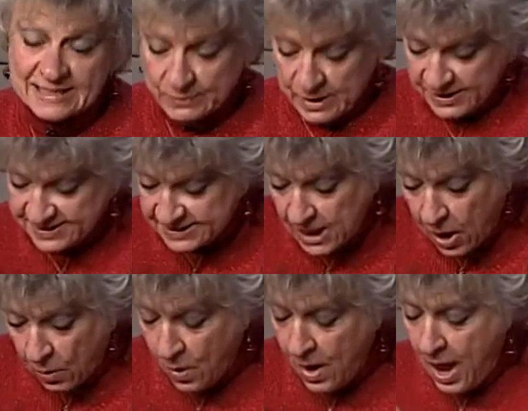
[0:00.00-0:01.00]
month, so
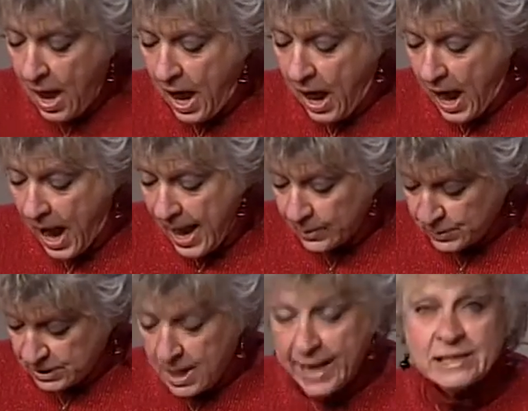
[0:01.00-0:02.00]
I
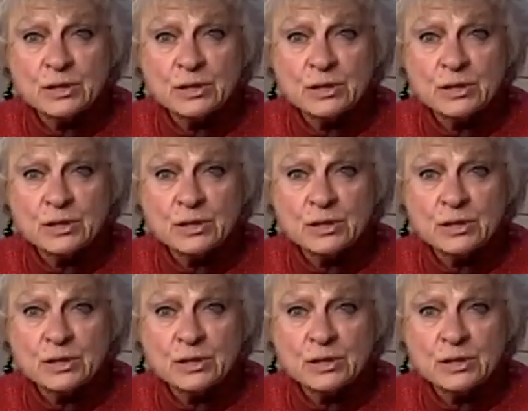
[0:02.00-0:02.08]
would like